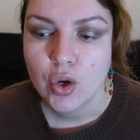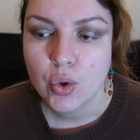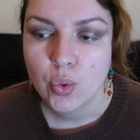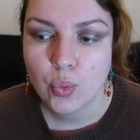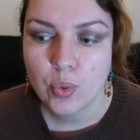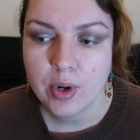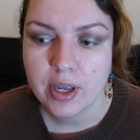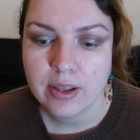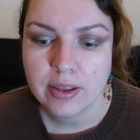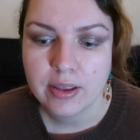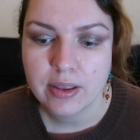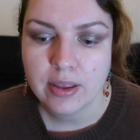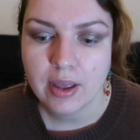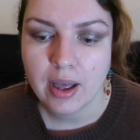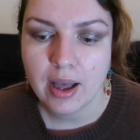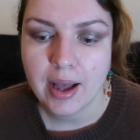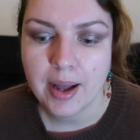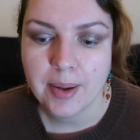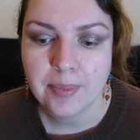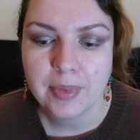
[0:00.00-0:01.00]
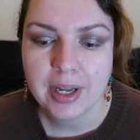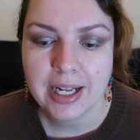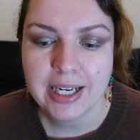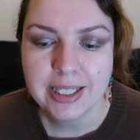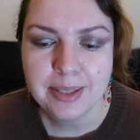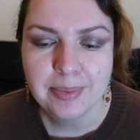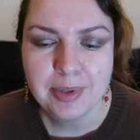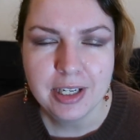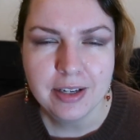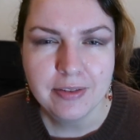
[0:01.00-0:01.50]
with a
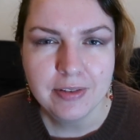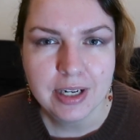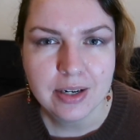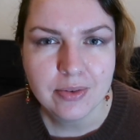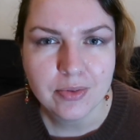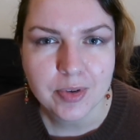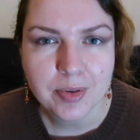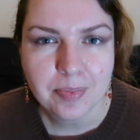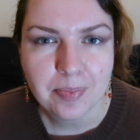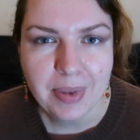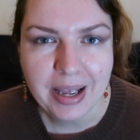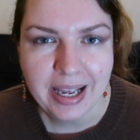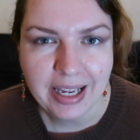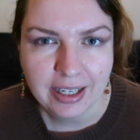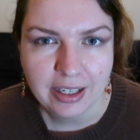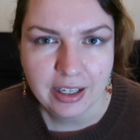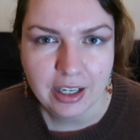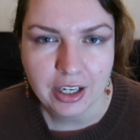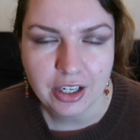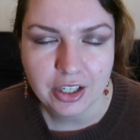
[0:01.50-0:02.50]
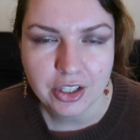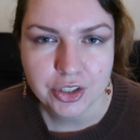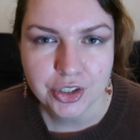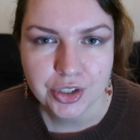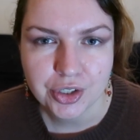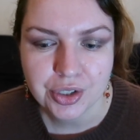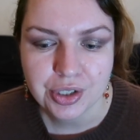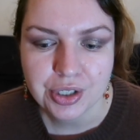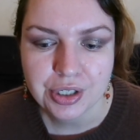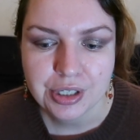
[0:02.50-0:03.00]
little bit even of a
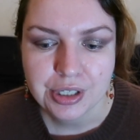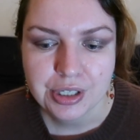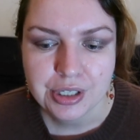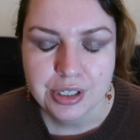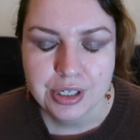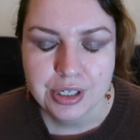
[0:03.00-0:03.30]
pinkish